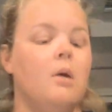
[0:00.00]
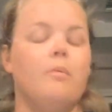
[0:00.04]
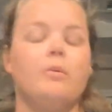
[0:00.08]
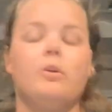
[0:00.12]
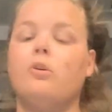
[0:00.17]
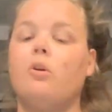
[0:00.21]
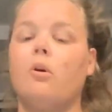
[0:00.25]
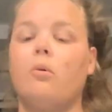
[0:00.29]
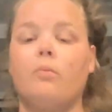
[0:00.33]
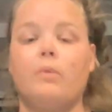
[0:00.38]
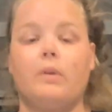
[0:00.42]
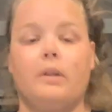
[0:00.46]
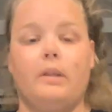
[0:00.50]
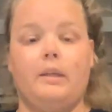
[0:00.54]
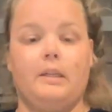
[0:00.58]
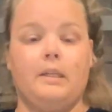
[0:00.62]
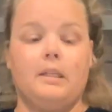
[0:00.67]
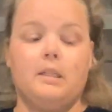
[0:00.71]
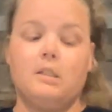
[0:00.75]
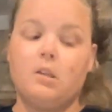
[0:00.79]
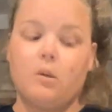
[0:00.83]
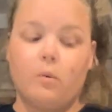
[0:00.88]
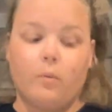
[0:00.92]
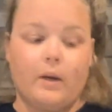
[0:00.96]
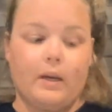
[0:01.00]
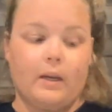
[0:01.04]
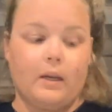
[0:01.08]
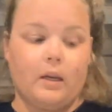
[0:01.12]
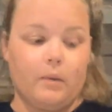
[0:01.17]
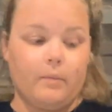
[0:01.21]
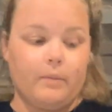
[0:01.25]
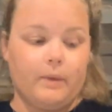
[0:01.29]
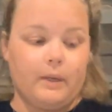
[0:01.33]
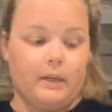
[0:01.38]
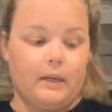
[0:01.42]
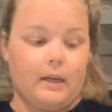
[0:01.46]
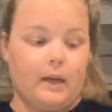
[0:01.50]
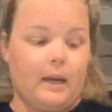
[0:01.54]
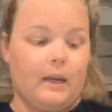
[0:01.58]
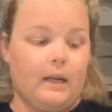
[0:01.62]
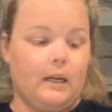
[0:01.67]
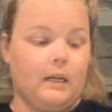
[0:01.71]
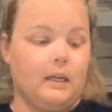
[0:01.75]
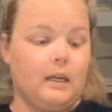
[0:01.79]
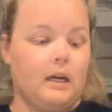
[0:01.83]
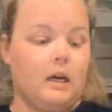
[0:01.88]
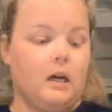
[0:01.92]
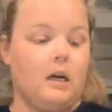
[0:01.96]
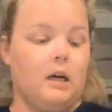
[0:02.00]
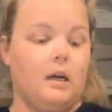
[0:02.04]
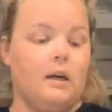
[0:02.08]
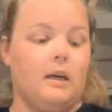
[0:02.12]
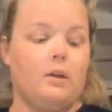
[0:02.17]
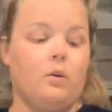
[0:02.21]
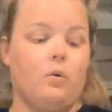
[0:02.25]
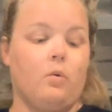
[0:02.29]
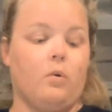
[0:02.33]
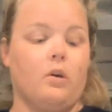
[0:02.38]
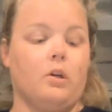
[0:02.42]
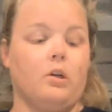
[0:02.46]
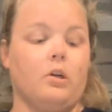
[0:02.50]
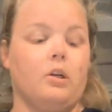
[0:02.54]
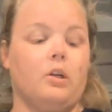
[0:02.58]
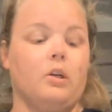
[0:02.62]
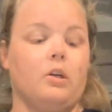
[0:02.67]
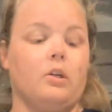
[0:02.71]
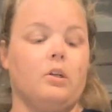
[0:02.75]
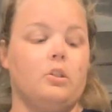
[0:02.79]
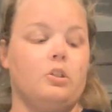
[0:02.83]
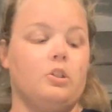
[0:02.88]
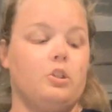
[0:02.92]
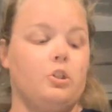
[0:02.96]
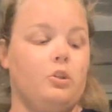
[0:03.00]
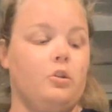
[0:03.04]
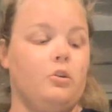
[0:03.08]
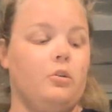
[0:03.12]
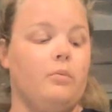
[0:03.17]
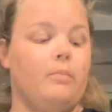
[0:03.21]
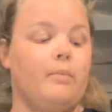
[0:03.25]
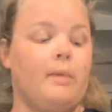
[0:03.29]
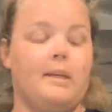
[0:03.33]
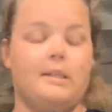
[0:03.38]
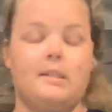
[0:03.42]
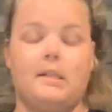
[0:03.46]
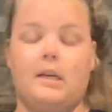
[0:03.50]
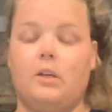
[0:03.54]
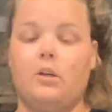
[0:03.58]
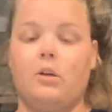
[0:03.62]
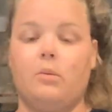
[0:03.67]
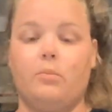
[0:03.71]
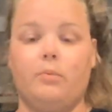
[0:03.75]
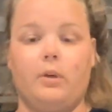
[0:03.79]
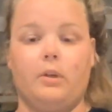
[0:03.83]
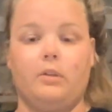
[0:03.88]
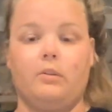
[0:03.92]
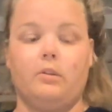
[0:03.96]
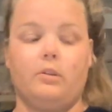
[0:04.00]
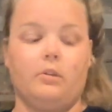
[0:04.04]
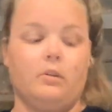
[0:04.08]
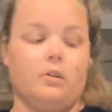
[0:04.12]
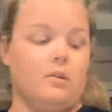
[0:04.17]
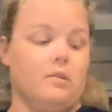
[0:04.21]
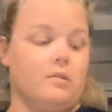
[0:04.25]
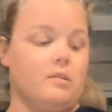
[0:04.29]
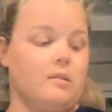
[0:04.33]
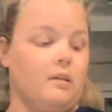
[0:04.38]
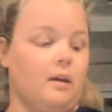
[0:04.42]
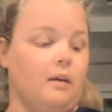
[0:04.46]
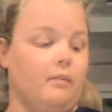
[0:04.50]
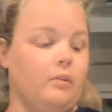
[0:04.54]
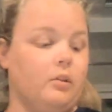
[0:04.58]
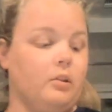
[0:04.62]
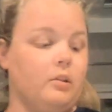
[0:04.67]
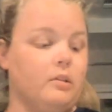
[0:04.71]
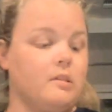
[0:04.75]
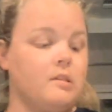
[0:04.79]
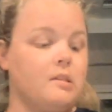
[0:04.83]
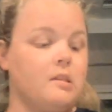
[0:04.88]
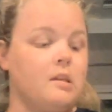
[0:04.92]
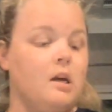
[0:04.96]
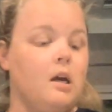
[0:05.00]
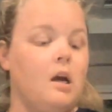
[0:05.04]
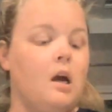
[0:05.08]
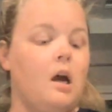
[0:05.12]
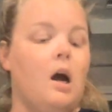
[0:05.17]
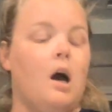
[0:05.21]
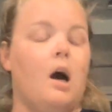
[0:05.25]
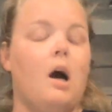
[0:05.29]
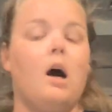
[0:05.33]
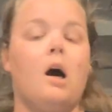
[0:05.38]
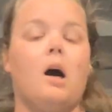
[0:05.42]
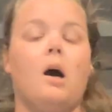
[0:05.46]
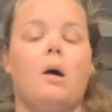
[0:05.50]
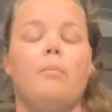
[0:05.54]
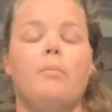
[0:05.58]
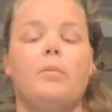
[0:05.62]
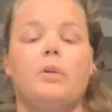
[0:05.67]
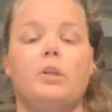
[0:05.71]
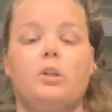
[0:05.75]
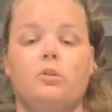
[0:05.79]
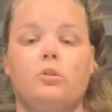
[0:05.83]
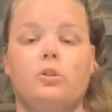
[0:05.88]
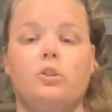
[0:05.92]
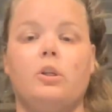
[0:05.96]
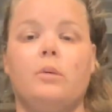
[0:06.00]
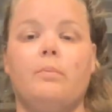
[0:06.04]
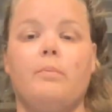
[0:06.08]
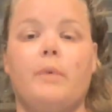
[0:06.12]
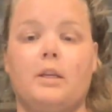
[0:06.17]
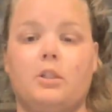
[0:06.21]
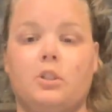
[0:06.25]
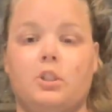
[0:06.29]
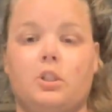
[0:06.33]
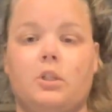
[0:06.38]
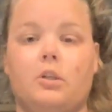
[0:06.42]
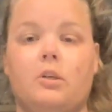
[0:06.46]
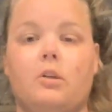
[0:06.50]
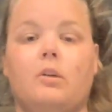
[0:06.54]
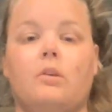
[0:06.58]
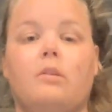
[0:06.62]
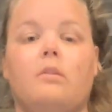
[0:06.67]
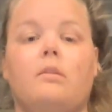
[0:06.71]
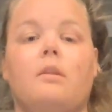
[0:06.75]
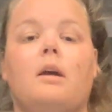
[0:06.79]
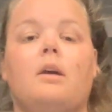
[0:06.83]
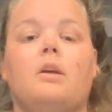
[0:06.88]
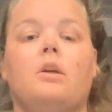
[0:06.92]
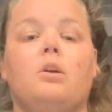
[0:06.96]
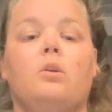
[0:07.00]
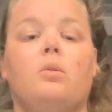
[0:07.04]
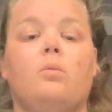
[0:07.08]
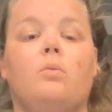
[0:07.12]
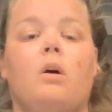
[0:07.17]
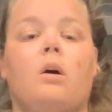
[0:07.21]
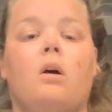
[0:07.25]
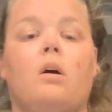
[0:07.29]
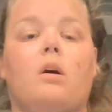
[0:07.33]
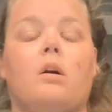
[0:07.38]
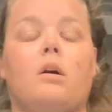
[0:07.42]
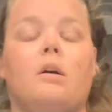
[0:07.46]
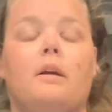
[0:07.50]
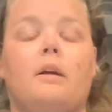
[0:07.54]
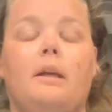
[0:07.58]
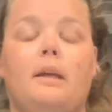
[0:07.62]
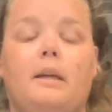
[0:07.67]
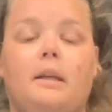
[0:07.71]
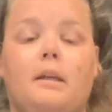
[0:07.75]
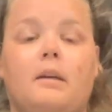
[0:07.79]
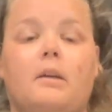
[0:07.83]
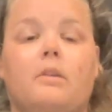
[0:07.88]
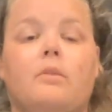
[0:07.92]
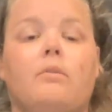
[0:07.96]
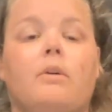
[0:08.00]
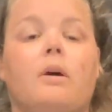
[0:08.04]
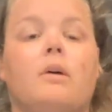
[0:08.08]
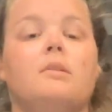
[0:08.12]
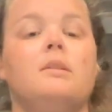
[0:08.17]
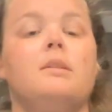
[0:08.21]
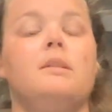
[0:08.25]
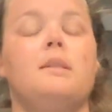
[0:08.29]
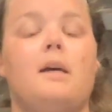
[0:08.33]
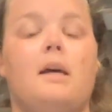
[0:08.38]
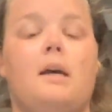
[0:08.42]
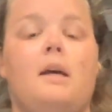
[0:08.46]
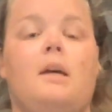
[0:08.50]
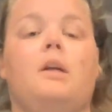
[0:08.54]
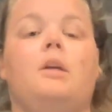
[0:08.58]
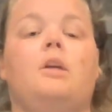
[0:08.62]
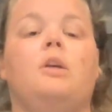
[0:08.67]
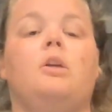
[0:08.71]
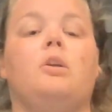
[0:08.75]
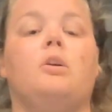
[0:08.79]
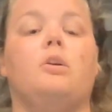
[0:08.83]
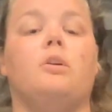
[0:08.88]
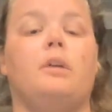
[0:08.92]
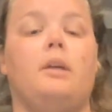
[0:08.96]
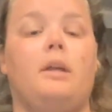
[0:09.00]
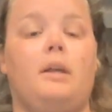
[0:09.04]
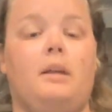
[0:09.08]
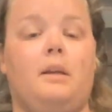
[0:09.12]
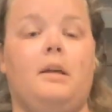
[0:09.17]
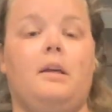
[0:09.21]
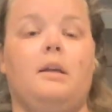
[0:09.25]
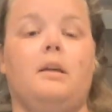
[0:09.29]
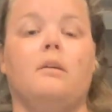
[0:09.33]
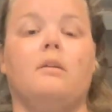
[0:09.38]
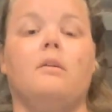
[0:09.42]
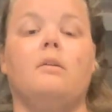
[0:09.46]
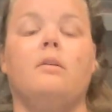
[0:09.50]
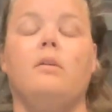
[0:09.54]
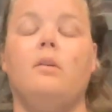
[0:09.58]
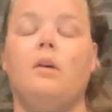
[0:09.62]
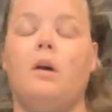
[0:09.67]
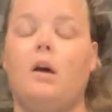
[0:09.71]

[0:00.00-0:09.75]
You don't really need to wake up at night in order to maintain your blood glucose levels, but you should make sure that you are eating throughout the day, you're eating